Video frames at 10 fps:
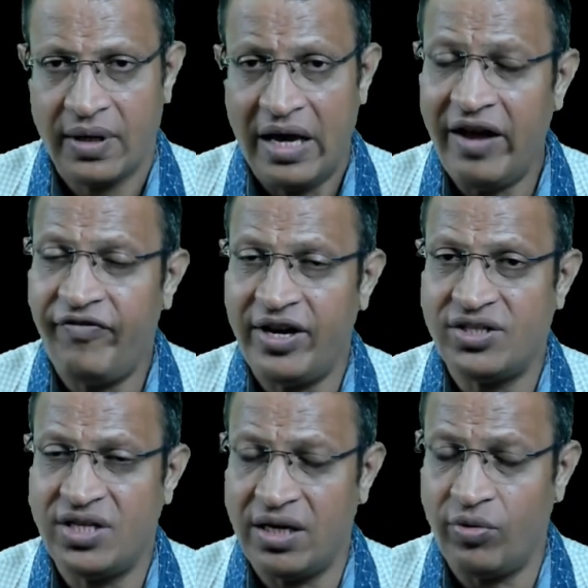if it is
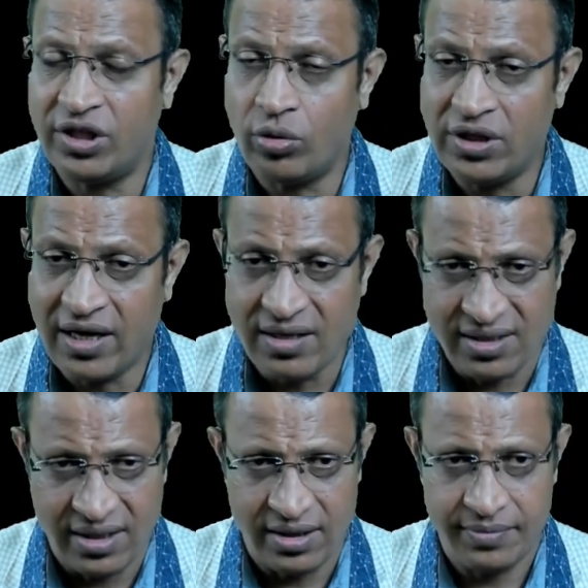done without the
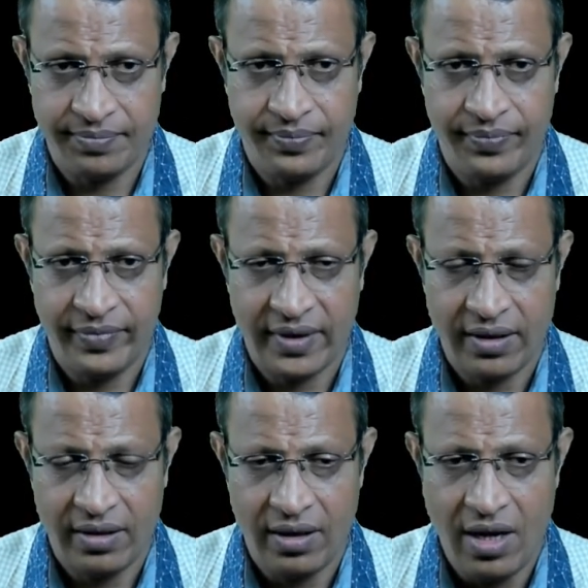consent.
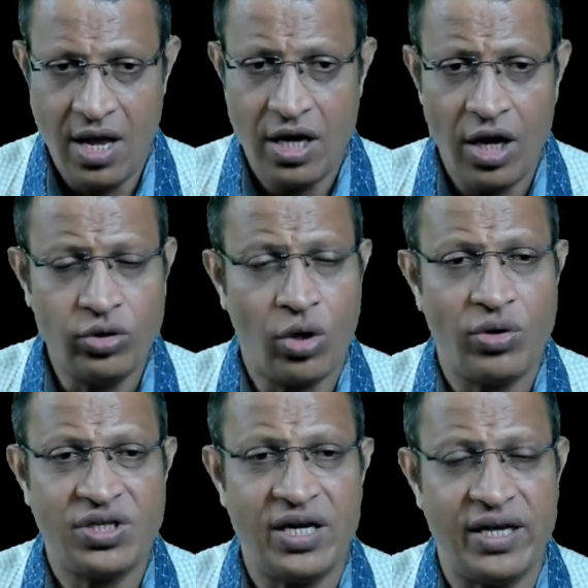Now the
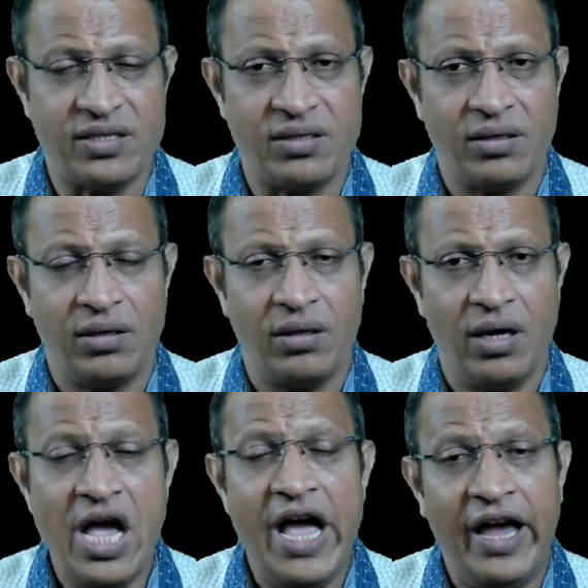question is
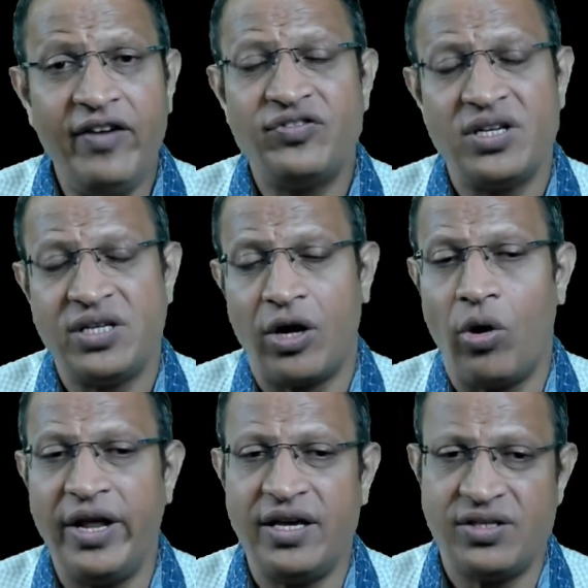if such
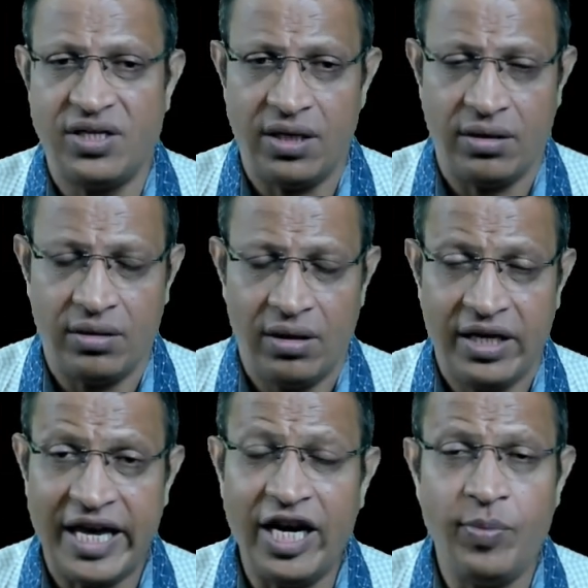recording is done,
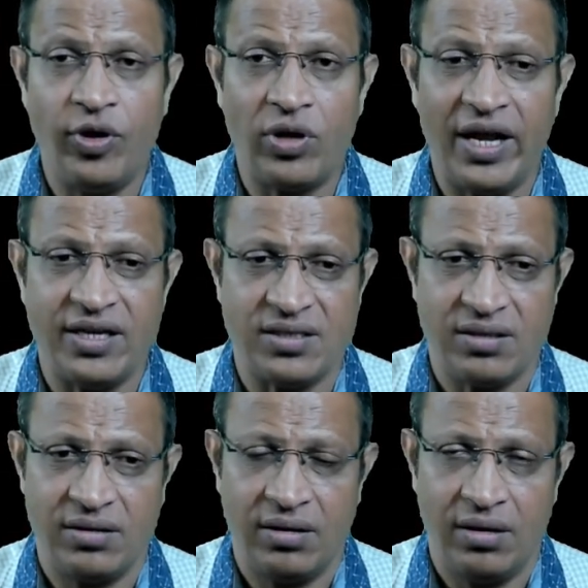can it be utilized
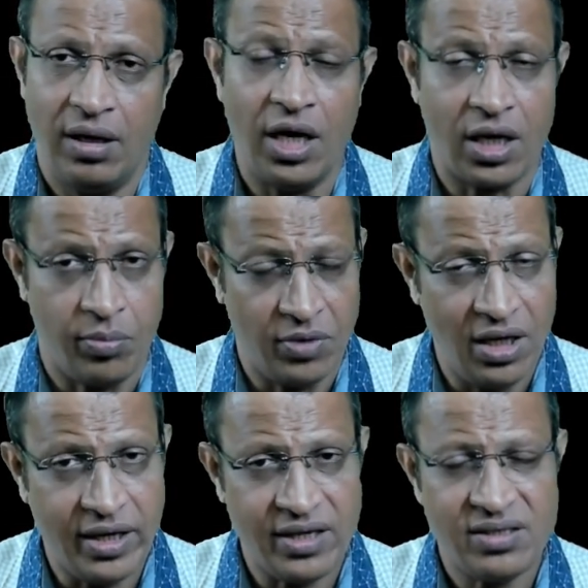in a criminal
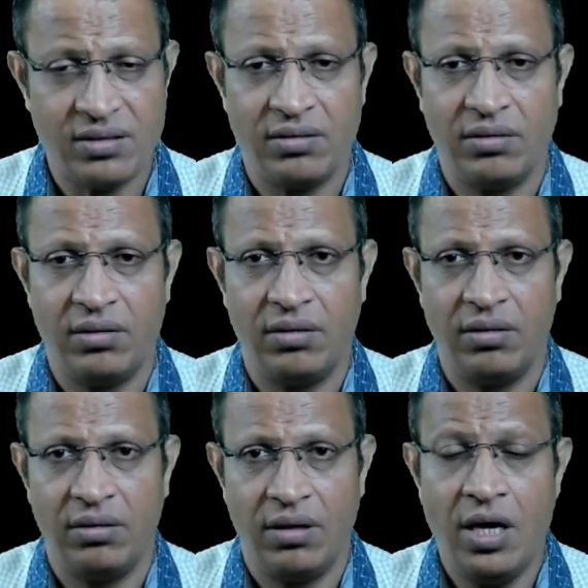case?
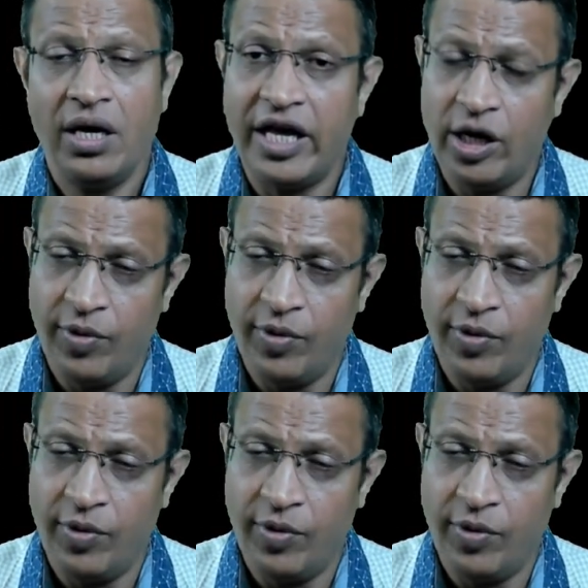Can it be